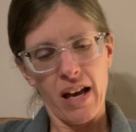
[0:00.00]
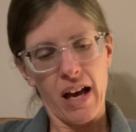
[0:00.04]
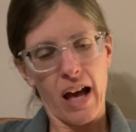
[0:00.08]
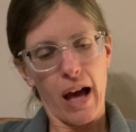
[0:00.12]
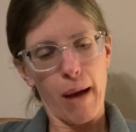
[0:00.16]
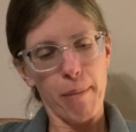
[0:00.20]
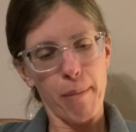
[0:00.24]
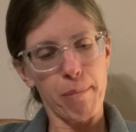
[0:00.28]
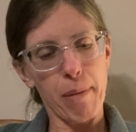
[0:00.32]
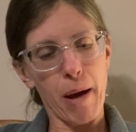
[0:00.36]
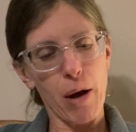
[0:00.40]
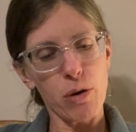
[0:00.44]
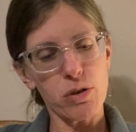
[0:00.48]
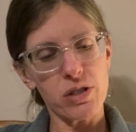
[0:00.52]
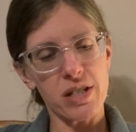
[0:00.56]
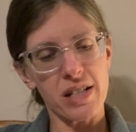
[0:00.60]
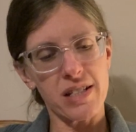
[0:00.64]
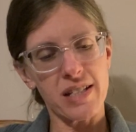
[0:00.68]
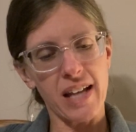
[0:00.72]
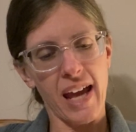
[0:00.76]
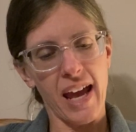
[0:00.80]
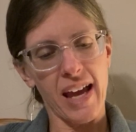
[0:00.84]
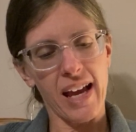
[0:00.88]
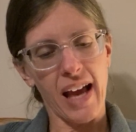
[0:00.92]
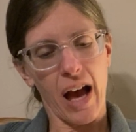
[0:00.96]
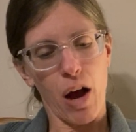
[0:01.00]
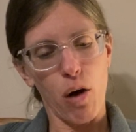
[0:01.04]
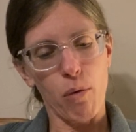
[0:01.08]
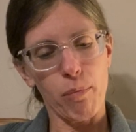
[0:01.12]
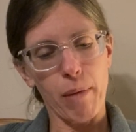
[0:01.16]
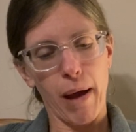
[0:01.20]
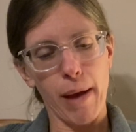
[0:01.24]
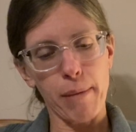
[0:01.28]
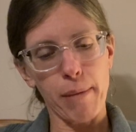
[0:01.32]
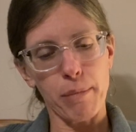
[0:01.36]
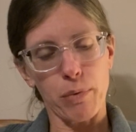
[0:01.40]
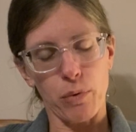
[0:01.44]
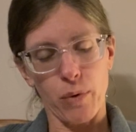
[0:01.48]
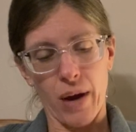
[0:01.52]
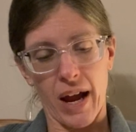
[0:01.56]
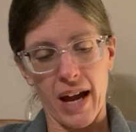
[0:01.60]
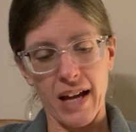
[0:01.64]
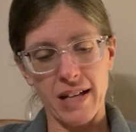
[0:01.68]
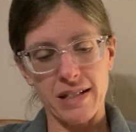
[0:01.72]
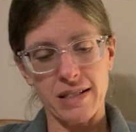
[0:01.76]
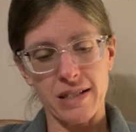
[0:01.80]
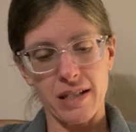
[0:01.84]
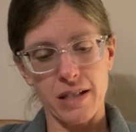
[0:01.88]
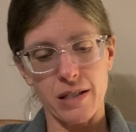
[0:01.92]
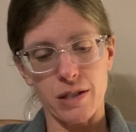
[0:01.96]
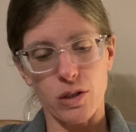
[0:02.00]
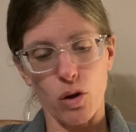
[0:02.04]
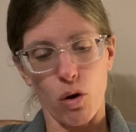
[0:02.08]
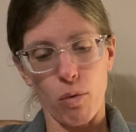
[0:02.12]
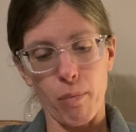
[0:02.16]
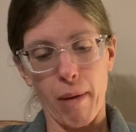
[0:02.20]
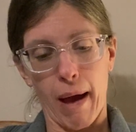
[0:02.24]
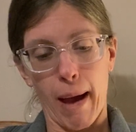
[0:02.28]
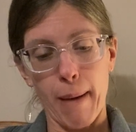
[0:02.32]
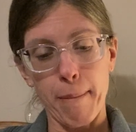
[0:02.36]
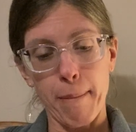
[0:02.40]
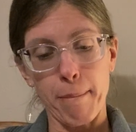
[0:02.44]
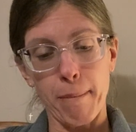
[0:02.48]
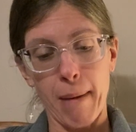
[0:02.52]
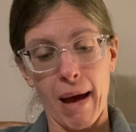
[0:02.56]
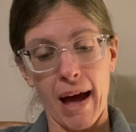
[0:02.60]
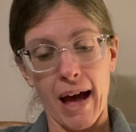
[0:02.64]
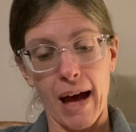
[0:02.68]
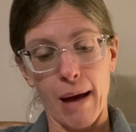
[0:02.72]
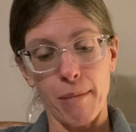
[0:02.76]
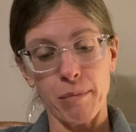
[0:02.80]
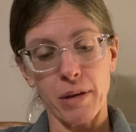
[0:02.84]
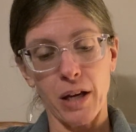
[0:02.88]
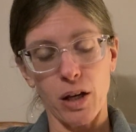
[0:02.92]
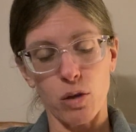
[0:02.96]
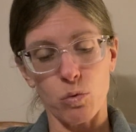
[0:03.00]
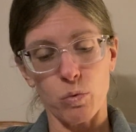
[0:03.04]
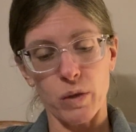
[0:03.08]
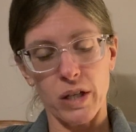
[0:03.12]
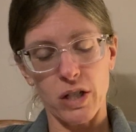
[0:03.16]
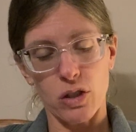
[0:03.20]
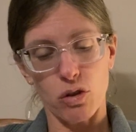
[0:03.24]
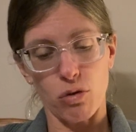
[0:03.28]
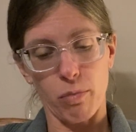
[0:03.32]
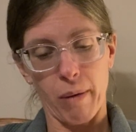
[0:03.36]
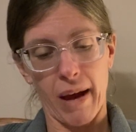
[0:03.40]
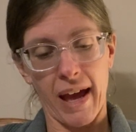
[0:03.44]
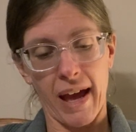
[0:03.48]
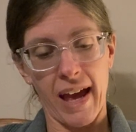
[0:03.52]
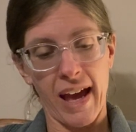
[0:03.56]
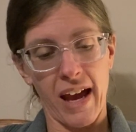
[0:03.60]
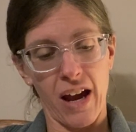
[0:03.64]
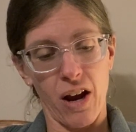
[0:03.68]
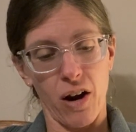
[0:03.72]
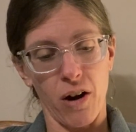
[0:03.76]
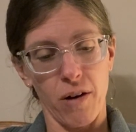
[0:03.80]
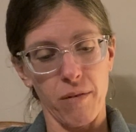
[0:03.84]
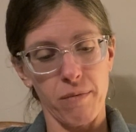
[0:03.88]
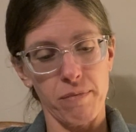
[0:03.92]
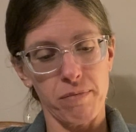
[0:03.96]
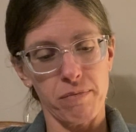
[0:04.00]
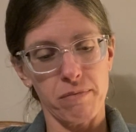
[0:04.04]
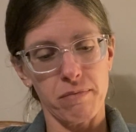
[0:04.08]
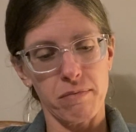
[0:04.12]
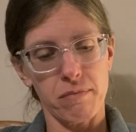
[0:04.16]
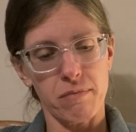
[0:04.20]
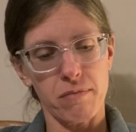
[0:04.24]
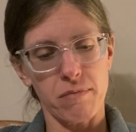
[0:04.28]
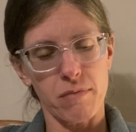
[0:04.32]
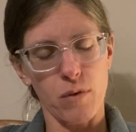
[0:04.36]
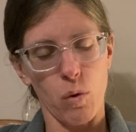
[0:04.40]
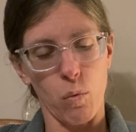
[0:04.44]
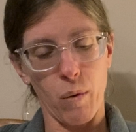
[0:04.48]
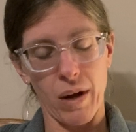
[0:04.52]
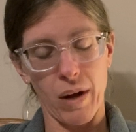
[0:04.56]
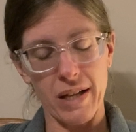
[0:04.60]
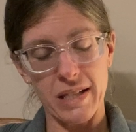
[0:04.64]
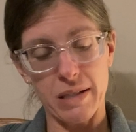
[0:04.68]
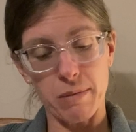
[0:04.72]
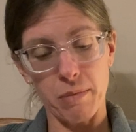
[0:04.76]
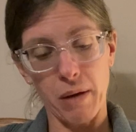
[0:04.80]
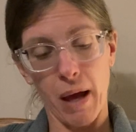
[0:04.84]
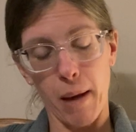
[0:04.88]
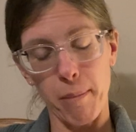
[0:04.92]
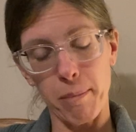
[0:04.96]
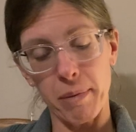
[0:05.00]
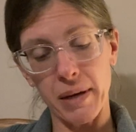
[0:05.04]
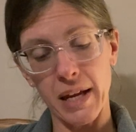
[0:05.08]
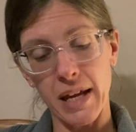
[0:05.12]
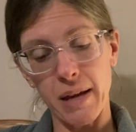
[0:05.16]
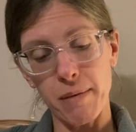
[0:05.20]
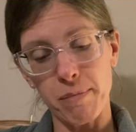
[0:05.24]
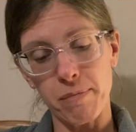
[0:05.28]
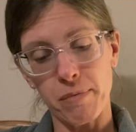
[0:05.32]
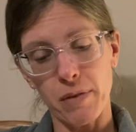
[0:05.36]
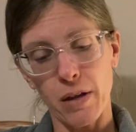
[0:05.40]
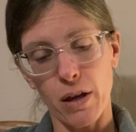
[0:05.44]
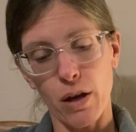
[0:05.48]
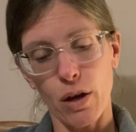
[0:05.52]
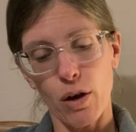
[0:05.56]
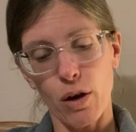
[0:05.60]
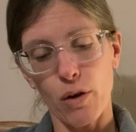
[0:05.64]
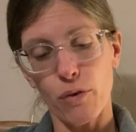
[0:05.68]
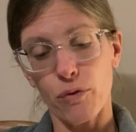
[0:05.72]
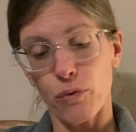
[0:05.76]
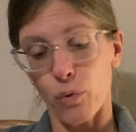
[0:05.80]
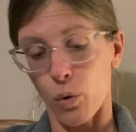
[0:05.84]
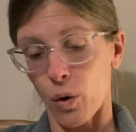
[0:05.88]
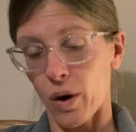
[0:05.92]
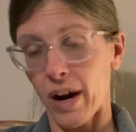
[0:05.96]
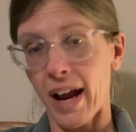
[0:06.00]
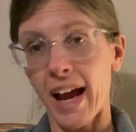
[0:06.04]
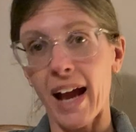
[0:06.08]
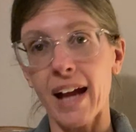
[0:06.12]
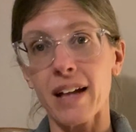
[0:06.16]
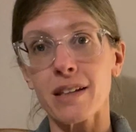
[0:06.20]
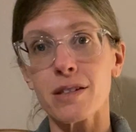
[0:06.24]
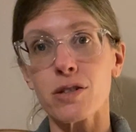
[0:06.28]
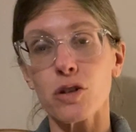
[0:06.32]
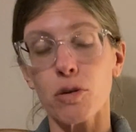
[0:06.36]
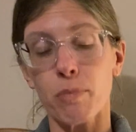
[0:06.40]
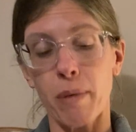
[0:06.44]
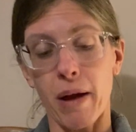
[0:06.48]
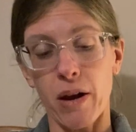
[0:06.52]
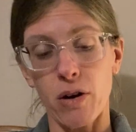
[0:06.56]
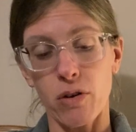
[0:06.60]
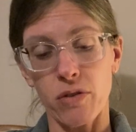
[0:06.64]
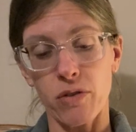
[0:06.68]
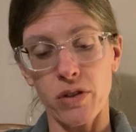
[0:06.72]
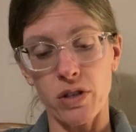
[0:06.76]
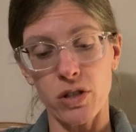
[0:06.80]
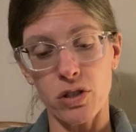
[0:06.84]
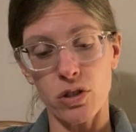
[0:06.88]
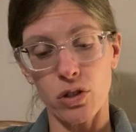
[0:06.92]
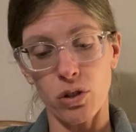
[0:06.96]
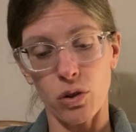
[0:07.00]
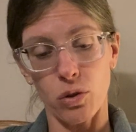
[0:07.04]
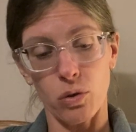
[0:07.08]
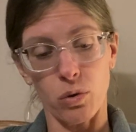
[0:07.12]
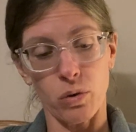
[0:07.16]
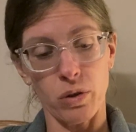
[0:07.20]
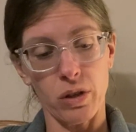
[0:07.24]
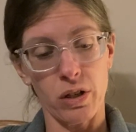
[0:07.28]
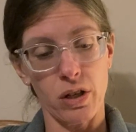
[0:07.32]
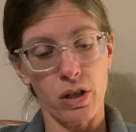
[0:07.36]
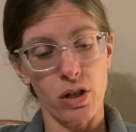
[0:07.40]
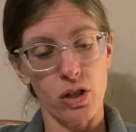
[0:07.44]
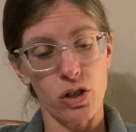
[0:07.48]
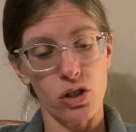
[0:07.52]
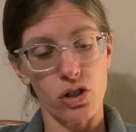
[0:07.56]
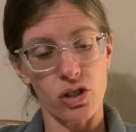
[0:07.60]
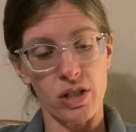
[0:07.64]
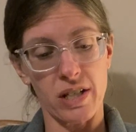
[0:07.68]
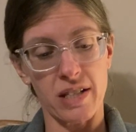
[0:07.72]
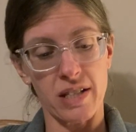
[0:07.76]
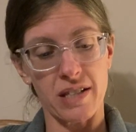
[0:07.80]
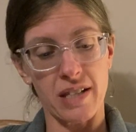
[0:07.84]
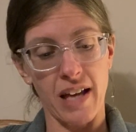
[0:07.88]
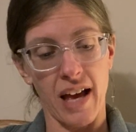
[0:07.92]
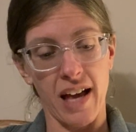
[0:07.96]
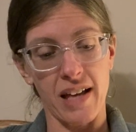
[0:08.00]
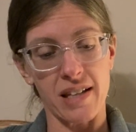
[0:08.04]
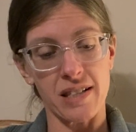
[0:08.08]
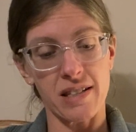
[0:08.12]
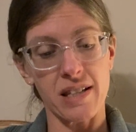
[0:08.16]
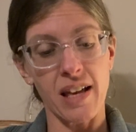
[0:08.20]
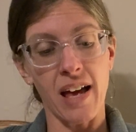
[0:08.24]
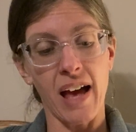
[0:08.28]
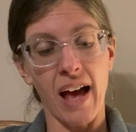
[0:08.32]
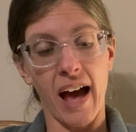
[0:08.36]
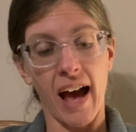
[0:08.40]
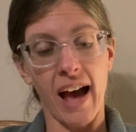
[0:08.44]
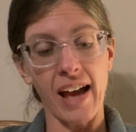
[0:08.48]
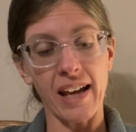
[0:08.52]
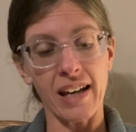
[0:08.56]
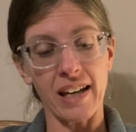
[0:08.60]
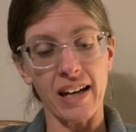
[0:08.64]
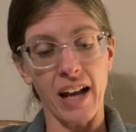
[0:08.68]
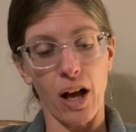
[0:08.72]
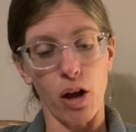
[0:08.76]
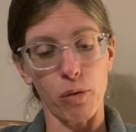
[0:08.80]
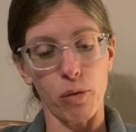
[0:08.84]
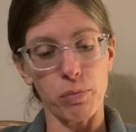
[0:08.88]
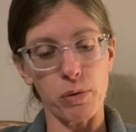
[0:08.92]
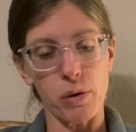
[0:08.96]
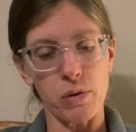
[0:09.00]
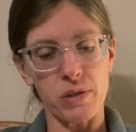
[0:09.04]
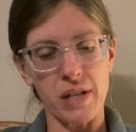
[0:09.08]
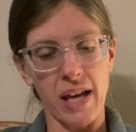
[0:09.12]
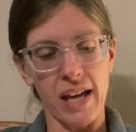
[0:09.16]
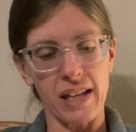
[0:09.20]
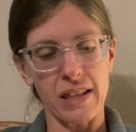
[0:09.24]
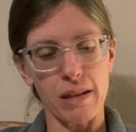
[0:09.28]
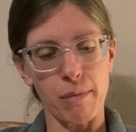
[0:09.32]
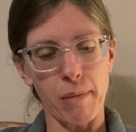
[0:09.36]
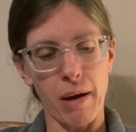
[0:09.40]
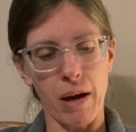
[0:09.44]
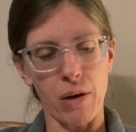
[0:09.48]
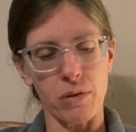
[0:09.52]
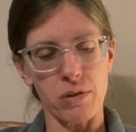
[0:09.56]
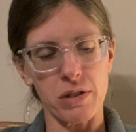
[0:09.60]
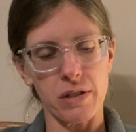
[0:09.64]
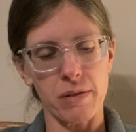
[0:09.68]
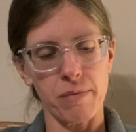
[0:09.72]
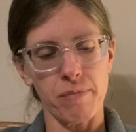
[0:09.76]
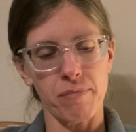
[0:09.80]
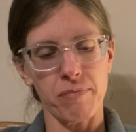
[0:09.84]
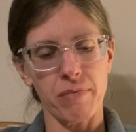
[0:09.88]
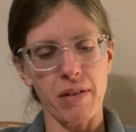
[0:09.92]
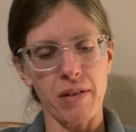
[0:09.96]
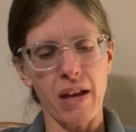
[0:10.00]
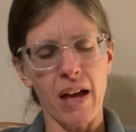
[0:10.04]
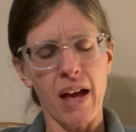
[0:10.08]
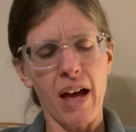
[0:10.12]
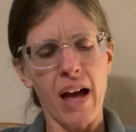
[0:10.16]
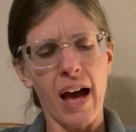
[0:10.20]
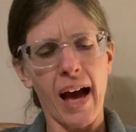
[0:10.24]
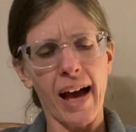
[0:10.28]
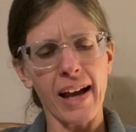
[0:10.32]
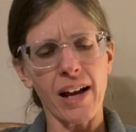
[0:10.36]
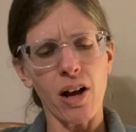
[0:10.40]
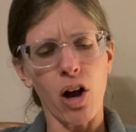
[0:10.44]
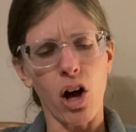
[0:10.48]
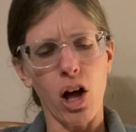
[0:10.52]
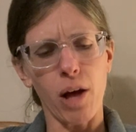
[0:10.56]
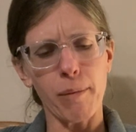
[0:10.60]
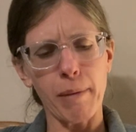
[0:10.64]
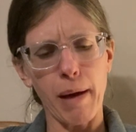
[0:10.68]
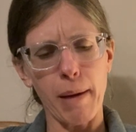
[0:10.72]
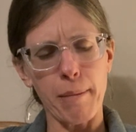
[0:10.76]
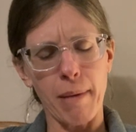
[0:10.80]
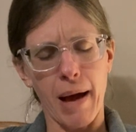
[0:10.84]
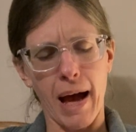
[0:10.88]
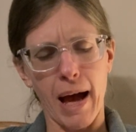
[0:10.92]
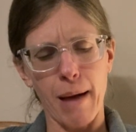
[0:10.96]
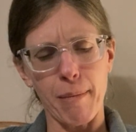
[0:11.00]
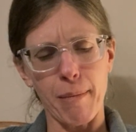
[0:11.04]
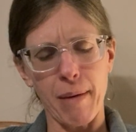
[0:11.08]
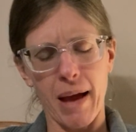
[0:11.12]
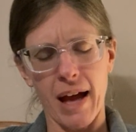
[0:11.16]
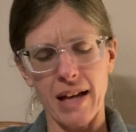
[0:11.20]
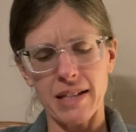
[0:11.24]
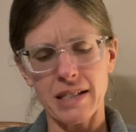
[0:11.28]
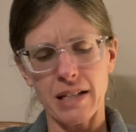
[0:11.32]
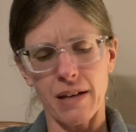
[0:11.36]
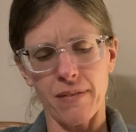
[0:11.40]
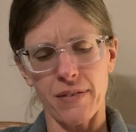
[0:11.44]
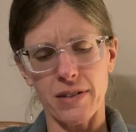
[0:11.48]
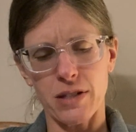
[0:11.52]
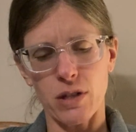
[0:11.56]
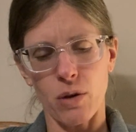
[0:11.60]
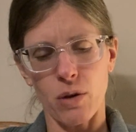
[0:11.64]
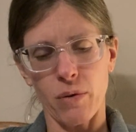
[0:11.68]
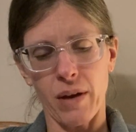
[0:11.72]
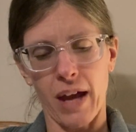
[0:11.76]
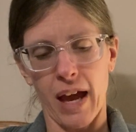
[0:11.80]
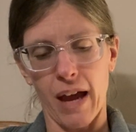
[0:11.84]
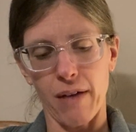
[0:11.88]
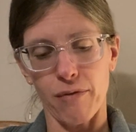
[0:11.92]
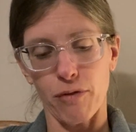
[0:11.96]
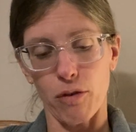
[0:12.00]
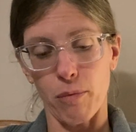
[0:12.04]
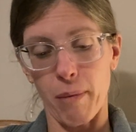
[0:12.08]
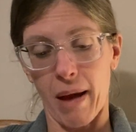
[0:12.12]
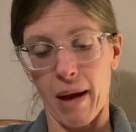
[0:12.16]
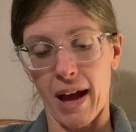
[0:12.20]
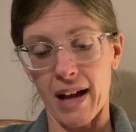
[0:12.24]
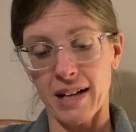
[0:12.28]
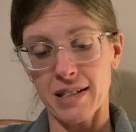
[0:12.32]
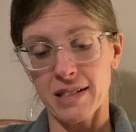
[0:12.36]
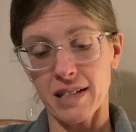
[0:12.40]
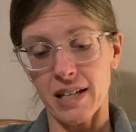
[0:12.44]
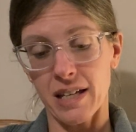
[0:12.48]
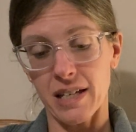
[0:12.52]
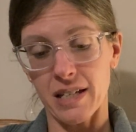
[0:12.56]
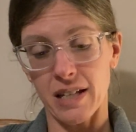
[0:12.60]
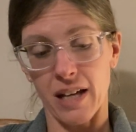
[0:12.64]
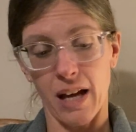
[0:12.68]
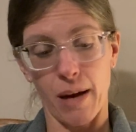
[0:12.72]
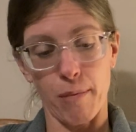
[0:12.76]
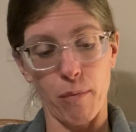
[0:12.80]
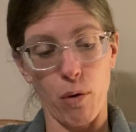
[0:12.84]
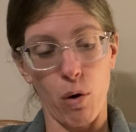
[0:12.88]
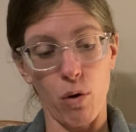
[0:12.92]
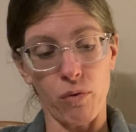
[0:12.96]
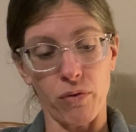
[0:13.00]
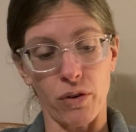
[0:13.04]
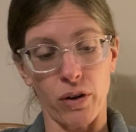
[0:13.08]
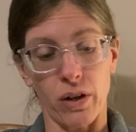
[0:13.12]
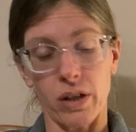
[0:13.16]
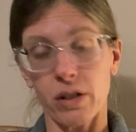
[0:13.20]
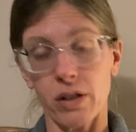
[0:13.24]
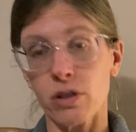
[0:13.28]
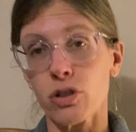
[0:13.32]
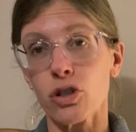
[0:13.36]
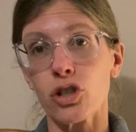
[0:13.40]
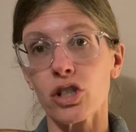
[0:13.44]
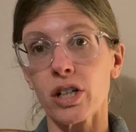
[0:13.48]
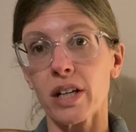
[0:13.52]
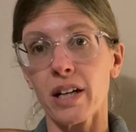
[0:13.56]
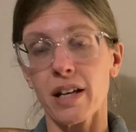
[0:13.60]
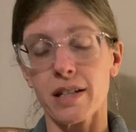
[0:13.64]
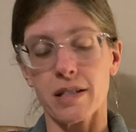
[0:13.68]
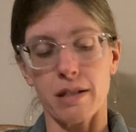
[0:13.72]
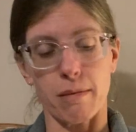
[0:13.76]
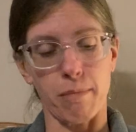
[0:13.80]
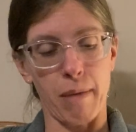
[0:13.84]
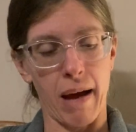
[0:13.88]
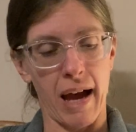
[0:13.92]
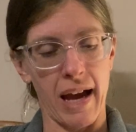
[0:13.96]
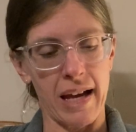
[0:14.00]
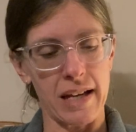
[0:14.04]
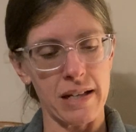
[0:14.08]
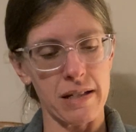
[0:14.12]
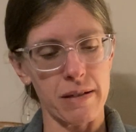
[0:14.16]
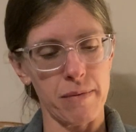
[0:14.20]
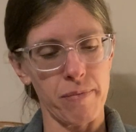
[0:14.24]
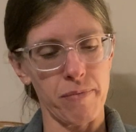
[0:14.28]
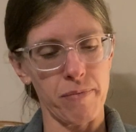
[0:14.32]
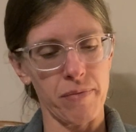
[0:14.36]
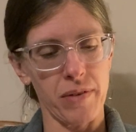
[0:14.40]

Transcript: About to take out my braids so my mom can redo my hair. Want some company? 4 hands are better than 2, she says. I can help you take them out. I call my mom, ask if it's okay for Maxine to come over, and she doesn't mind.